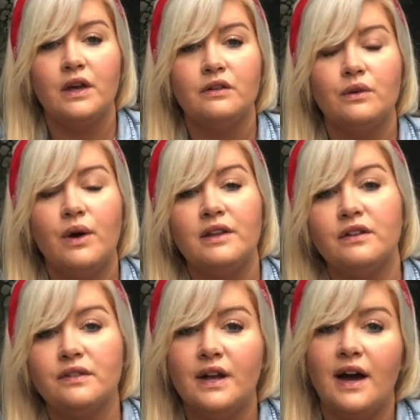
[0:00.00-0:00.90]
So it
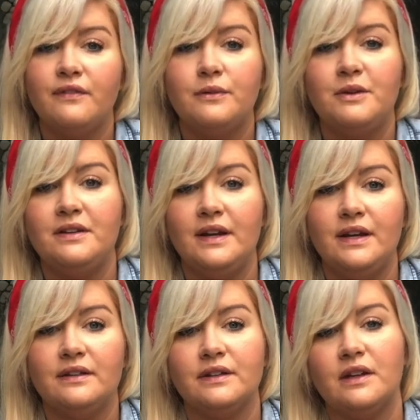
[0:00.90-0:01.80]
doesn't have to be
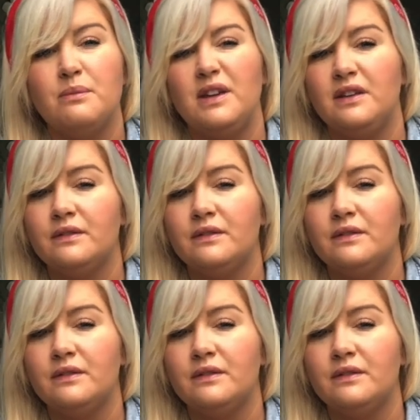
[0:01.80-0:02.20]
tedious, it can be